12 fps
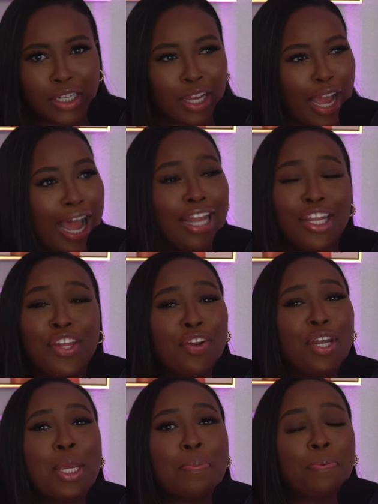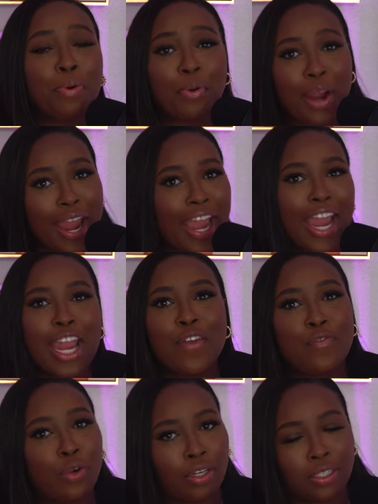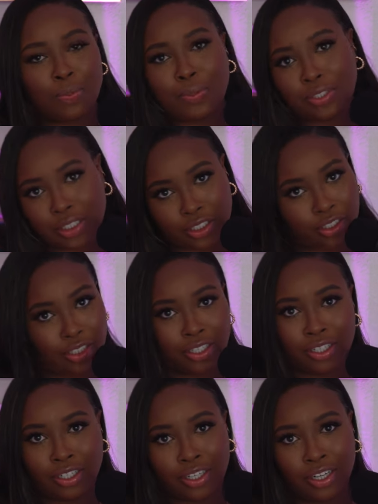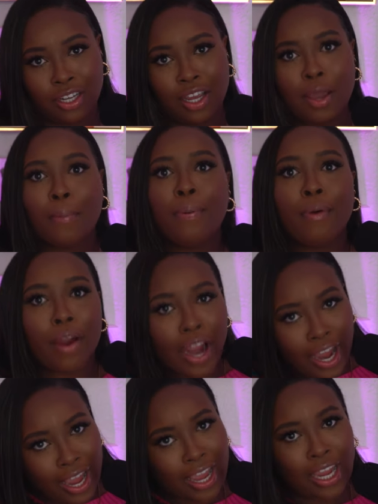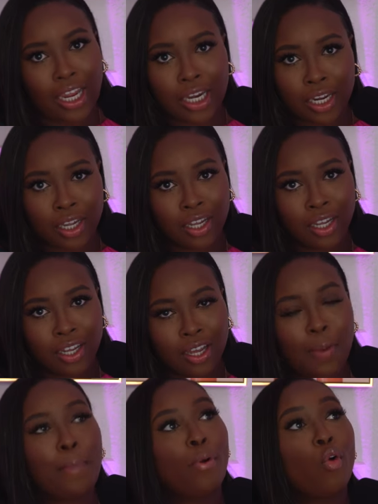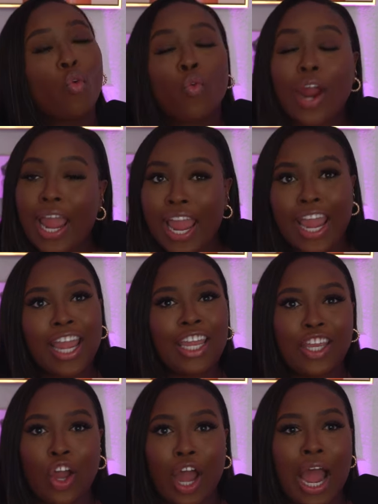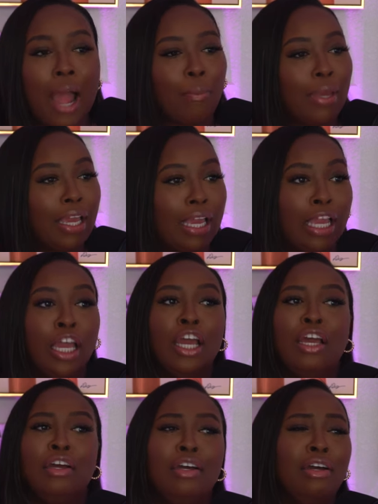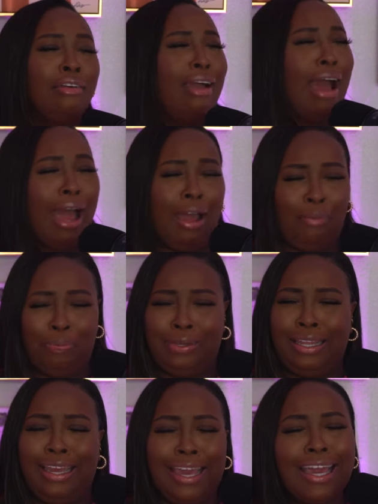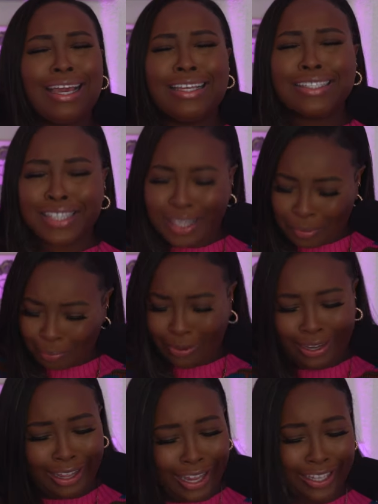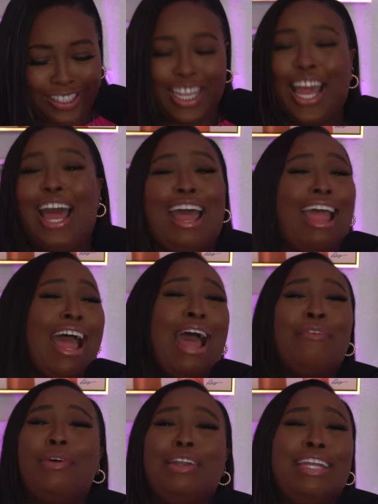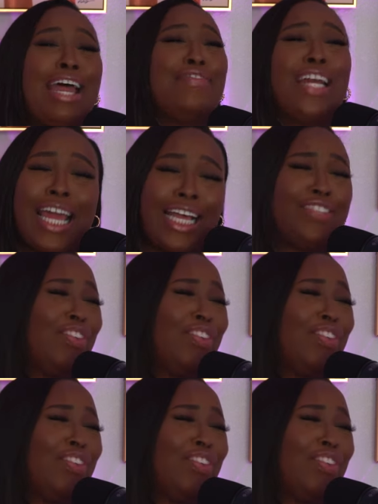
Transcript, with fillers: I literally prayed for this position. Prayed, y'all. I mean, God, please, God, I will never ask for